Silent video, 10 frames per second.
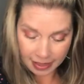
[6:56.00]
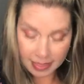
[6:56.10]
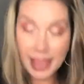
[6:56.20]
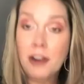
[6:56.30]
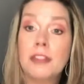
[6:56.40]

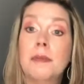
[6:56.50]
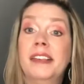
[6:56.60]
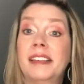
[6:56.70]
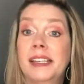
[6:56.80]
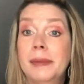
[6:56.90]
they are the
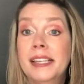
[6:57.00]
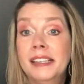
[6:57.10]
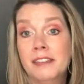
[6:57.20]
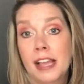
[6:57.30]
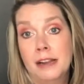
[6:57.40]
most
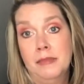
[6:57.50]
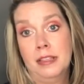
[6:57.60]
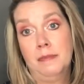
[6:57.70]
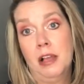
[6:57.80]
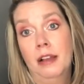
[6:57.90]
expensive item in
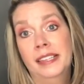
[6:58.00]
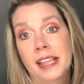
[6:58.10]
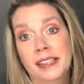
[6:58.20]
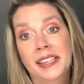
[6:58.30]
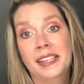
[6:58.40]
the box
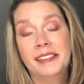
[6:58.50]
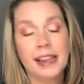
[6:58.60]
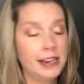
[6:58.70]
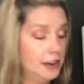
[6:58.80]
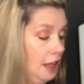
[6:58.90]
at
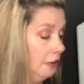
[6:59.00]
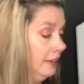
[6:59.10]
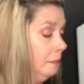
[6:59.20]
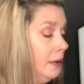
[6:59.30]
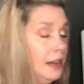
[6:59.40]

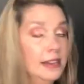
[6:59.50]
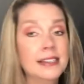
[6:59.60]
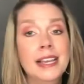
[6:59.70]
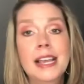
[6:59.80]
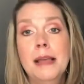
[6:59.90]
$68, but
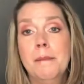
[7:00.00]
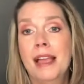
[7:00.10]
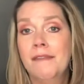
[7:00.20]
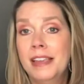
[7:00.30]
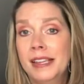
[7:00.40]

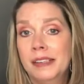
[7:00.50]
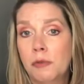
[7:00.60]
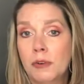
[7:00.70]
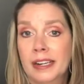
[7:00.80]
Mavi is a more